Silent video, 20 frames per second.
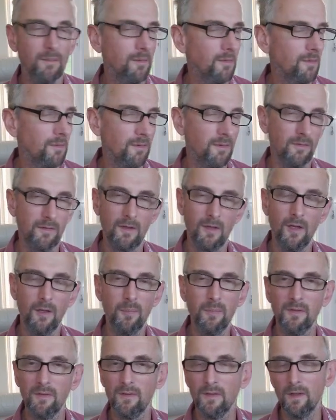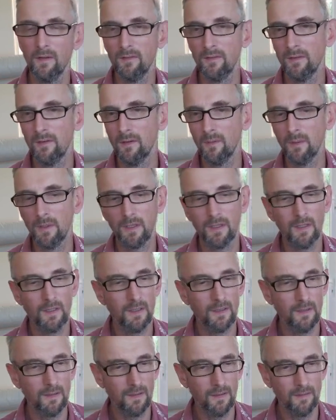there's copious notes in the
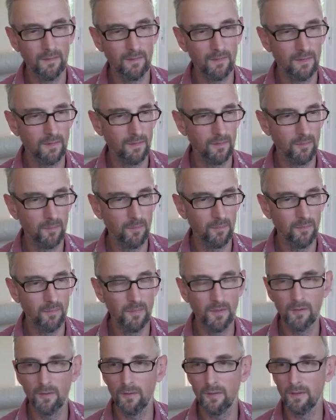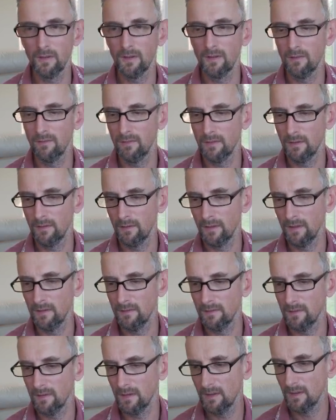wiki, there's the methodic
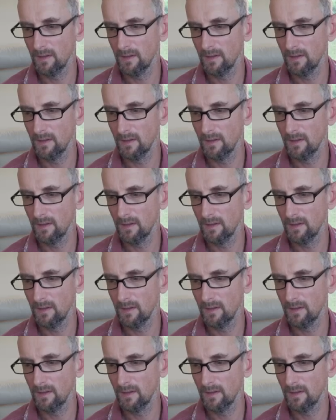configurator,